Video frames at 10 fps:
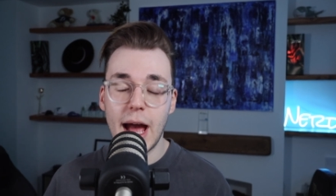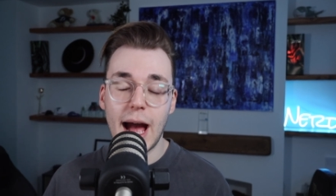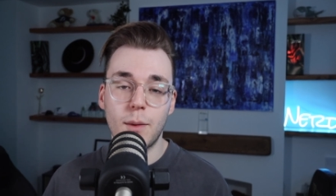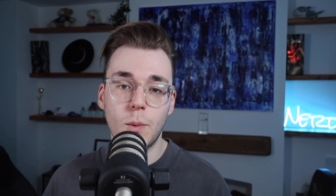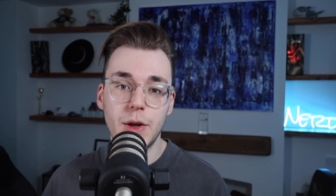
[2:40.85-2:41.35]

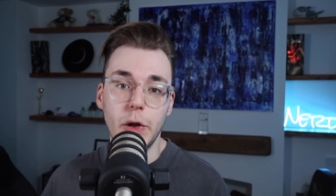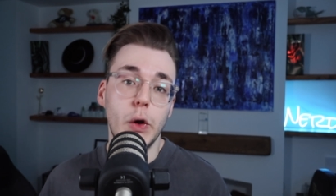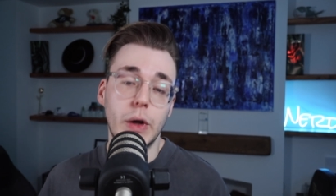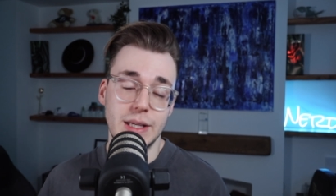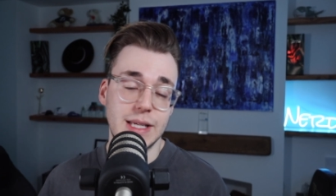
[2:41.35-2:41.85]
and when you
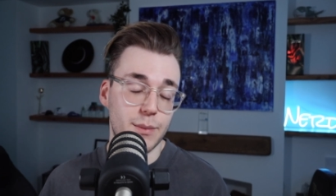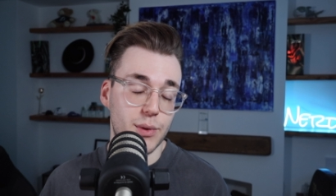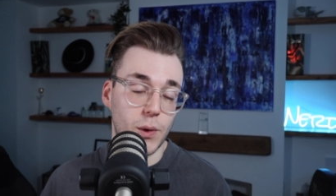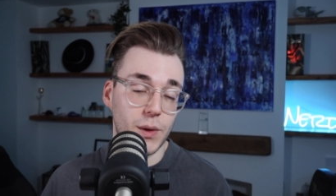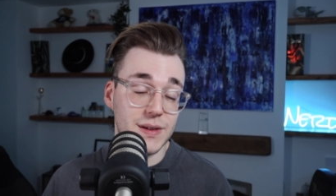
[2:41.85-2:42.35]
look at
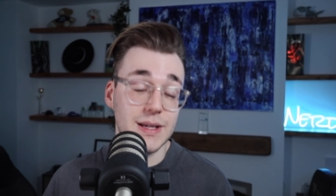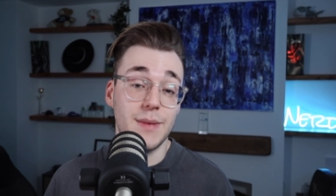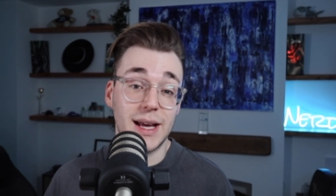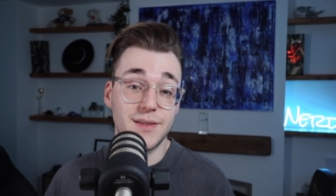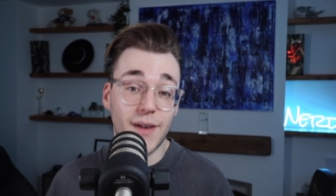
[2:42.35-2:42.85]
something,
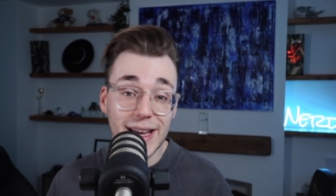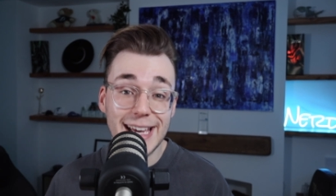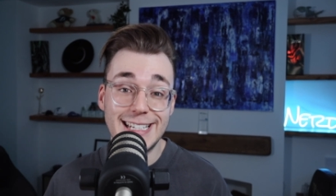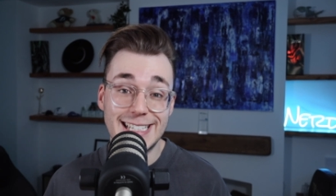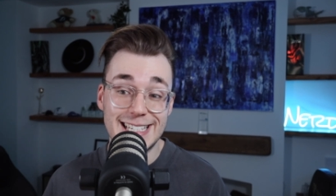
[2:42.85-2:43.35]
it's very
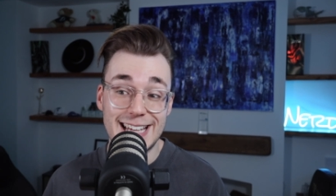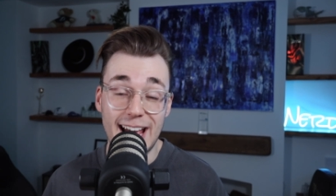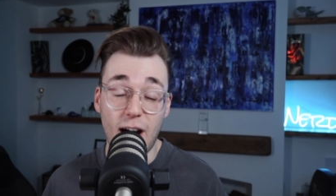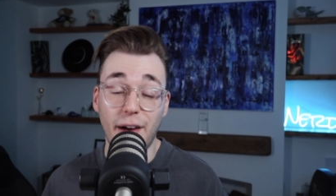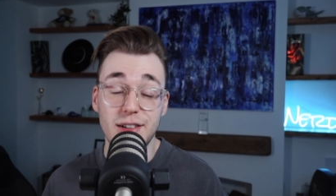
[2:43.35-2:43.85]
easy to say,
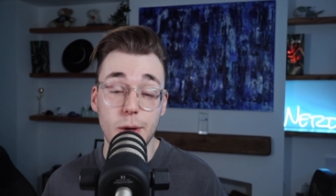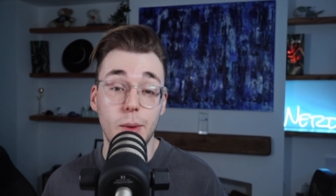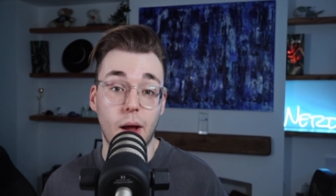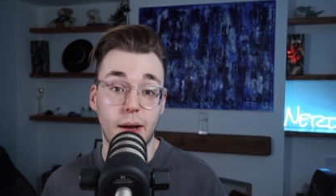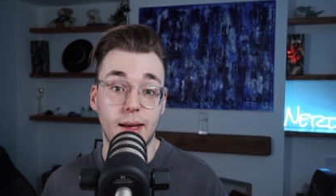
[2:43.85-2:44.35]
I don't
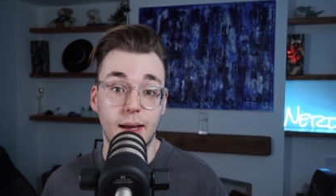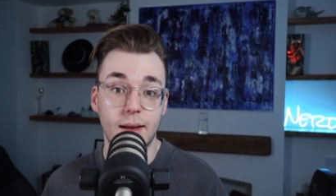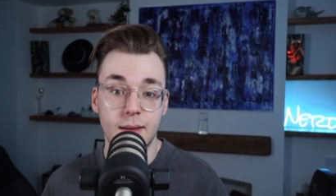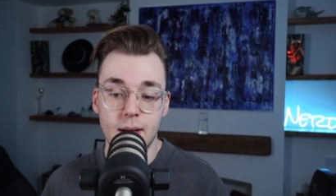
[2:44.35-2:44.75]
like it.